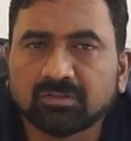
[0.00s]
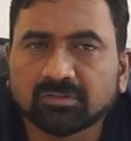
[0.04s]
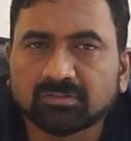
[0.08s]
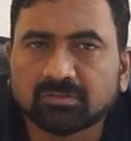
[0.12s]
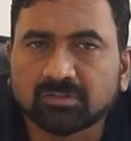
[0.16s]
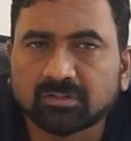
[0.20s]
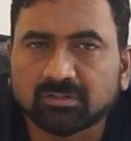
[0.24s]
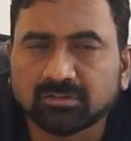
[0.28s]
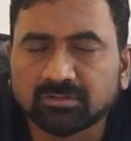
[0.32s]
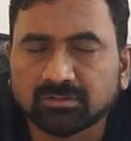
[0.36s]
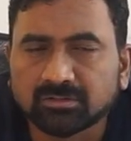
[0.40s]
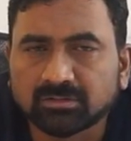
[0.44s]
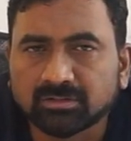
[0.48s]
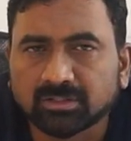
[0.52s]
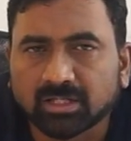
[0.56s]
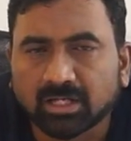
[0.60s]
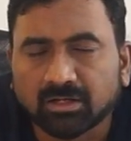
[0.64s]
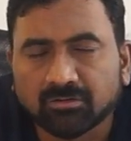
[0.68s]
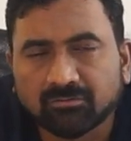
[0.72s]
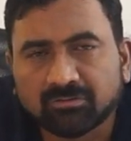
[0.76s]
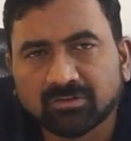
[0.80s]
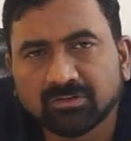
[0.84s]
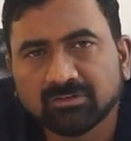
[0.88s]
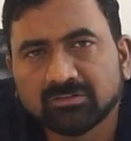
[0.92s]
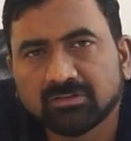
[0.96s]
surgery. I
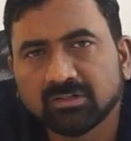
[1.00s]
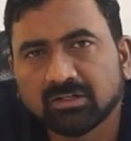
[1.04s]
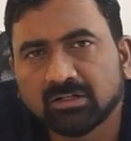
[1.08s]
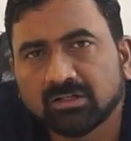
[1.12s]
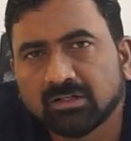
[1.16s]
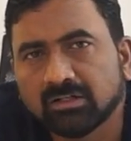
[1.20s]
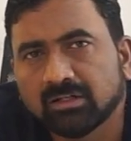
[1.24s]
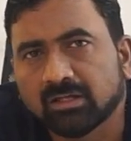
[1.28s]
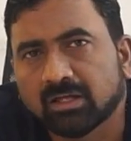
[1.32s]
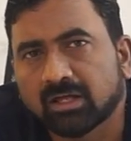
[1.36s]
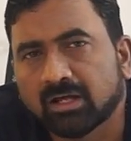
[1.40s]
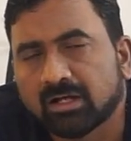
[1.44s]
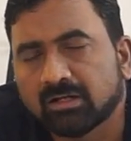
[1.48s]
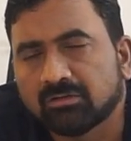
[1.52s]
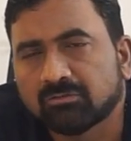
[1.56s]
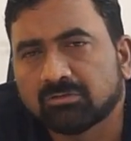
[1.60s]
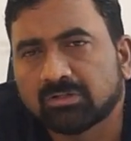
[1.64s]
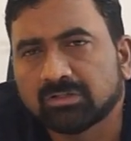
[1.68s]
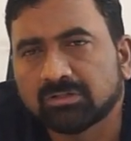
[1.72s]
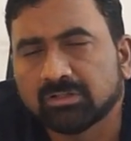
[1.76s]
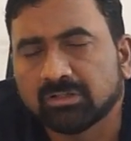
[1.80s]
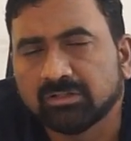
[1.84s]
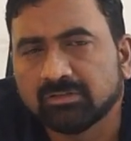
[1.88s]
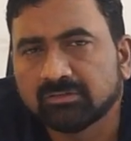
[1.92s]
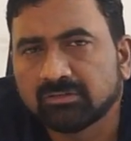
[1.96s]
have recently had
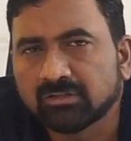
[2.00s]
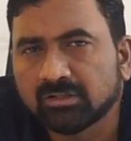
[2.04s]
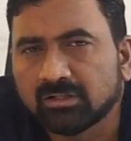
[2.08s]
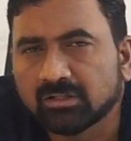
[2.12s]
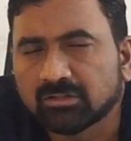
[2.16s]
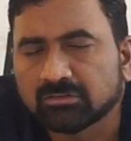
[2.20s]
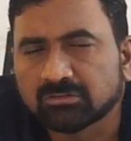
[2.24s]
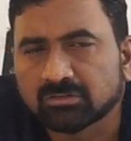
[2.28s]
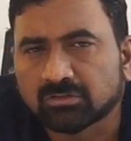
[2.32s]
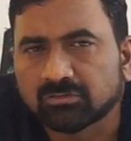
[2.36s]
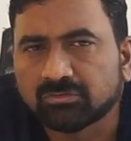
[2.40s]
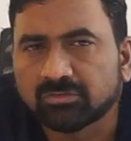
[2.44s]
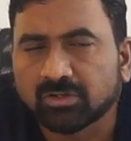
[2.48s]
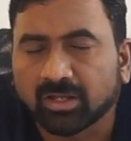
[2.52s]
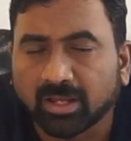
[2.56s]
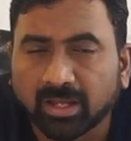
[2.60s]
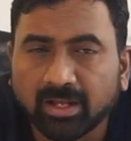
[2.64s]
one incidence of